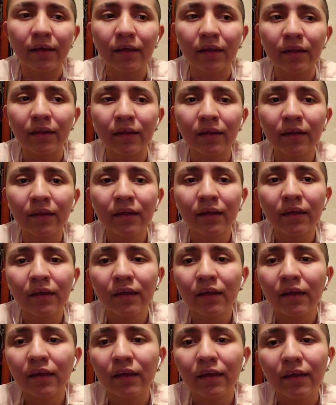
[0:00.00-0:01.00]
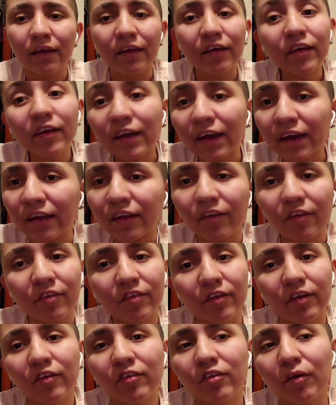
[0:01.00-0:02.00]
and it kind of
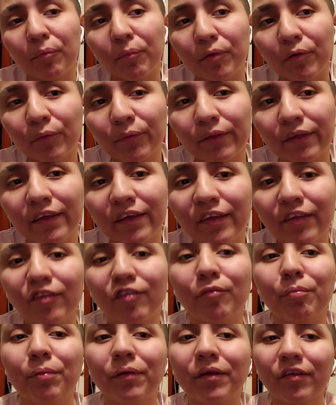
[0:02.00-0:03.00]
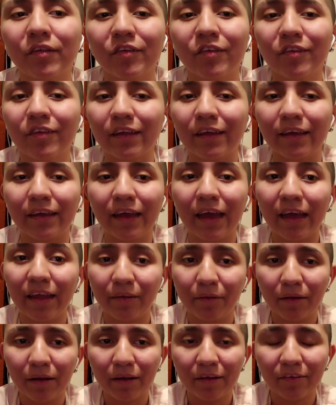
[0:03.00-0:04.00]
sucks on both ends because it's like,
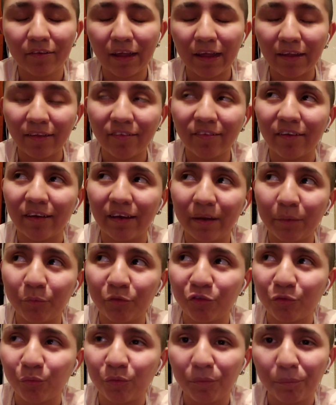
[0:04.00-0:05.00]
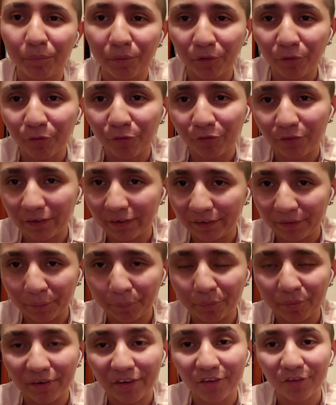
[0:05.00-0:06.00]
at times, we're both feeling
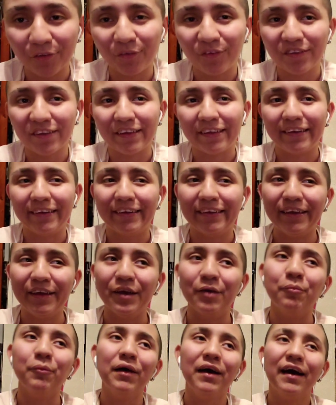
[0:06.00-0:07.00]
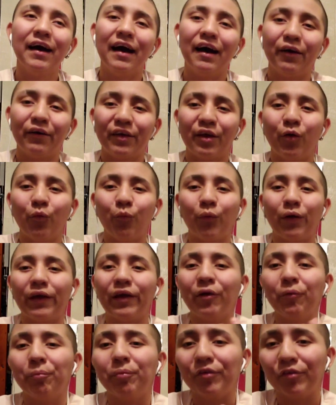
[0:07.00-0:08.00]
depressed, so it's like, damn, how can we
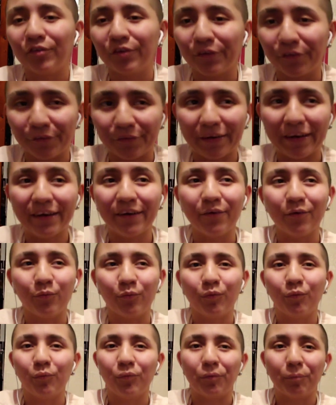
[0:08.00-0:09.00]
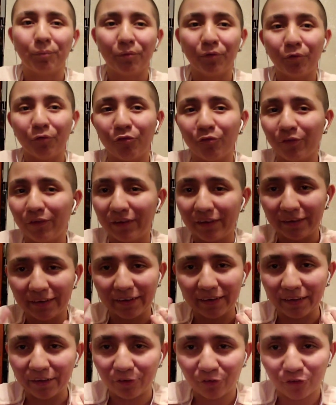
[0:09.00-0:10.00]
help each other out when we're both feeling
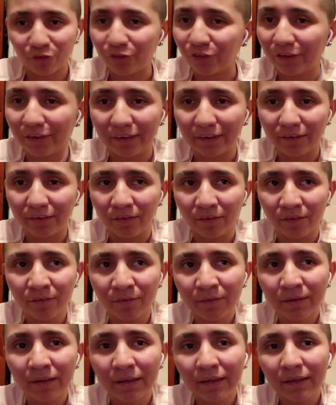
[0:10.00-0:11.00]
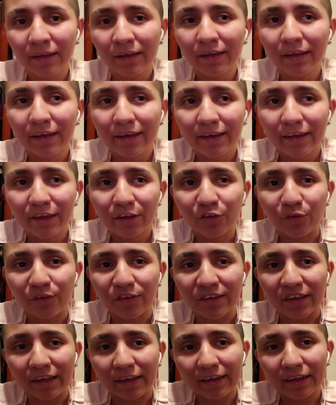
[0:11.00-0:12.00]
like shit, you know? So
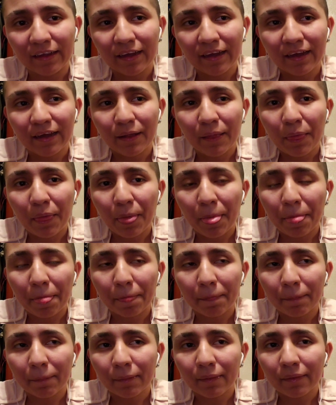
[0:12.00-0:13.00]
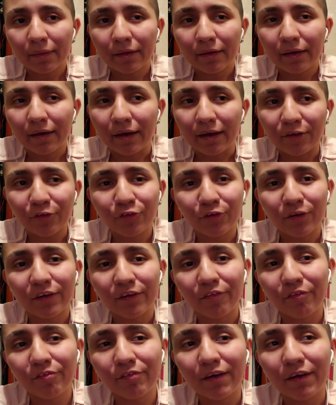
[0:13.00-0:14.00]
it's like, I
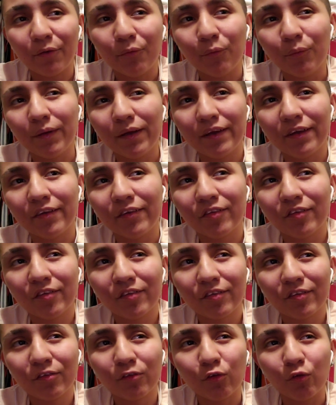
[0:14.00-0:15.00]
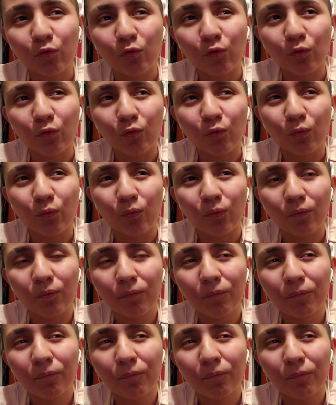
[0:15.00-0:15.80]
try to find ways to